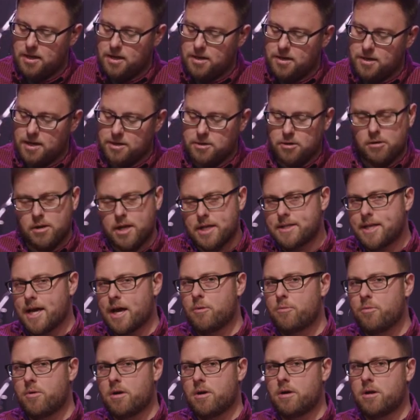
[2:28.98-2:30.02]
Now, don't let
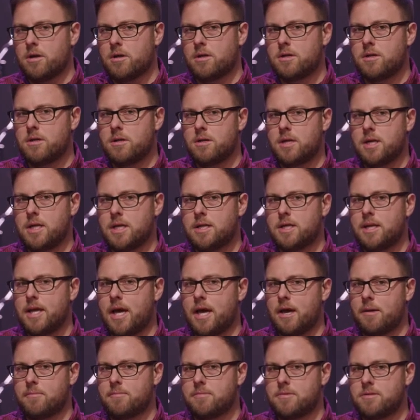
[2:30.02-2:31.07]
that word
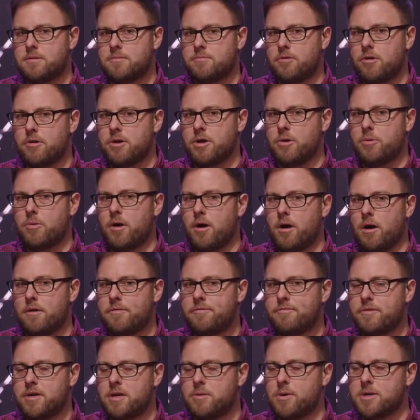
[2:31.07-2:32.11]
condemned throw you
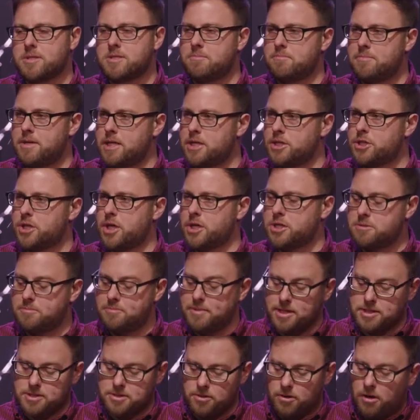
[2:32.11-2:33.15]
off. He wasn't being
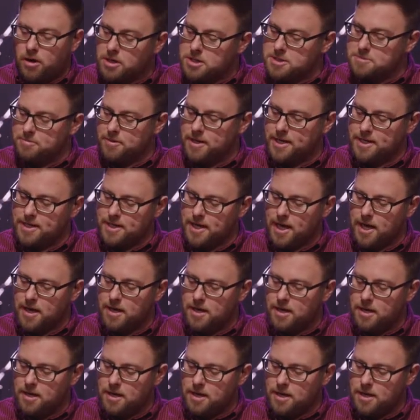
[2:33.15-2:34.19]
judgmental. I'll explain
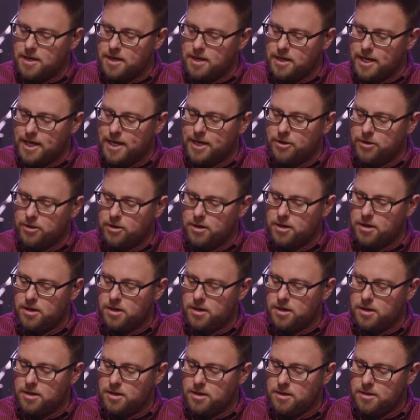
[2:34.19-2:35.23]
that later,
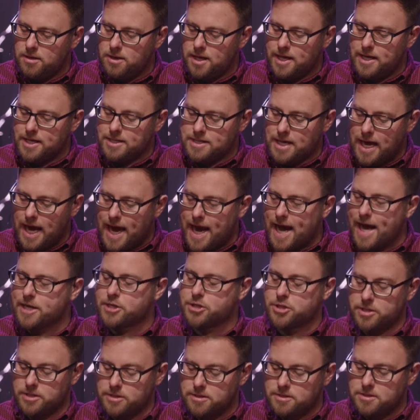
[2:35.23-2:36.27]
that his
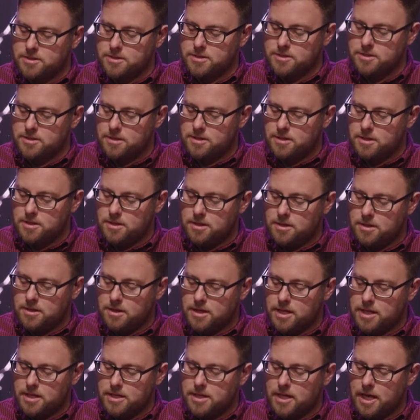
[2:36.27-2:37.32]
actions
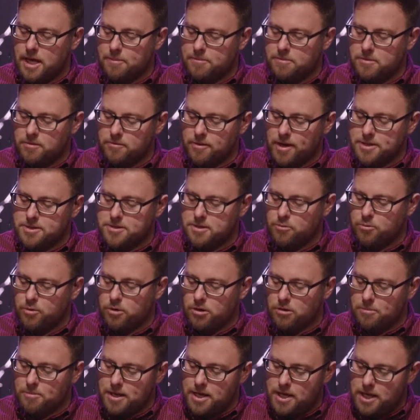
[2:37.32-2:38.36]
condemned the rest of the
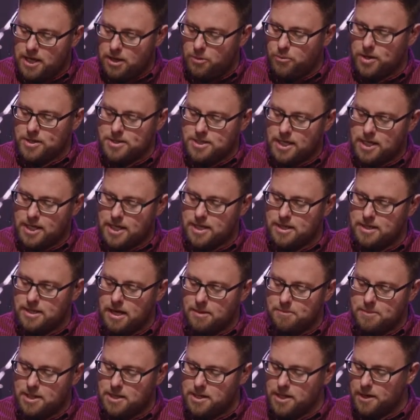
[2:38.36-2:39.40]
world, but he wasn't
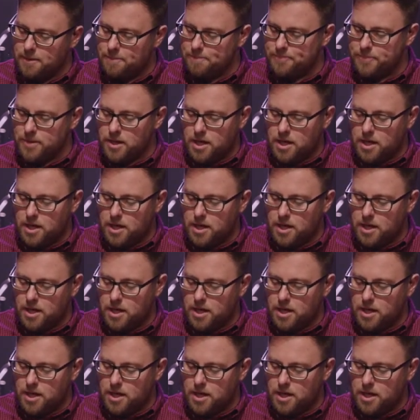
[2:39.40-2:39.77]
condemning them.